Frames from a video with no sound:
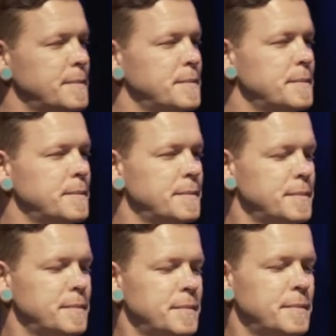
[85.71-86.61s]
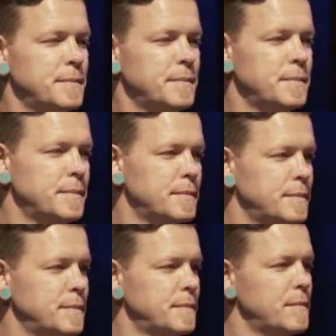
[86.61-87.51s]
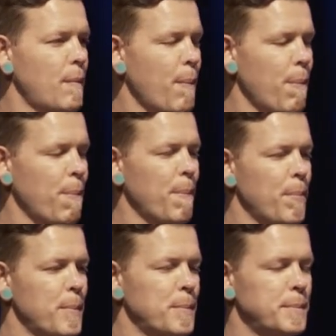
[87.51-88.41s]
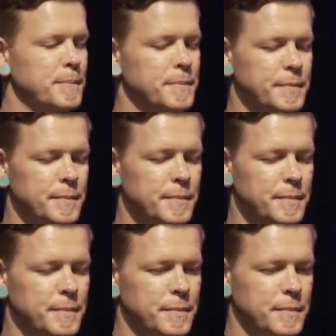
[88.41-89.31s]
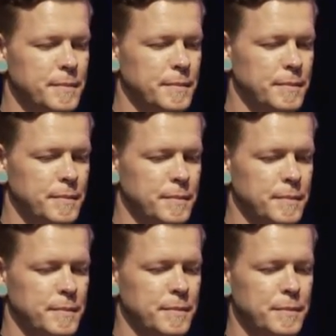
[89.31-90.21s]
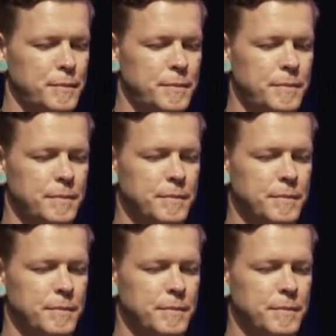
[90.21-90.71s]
This person isn't speaking.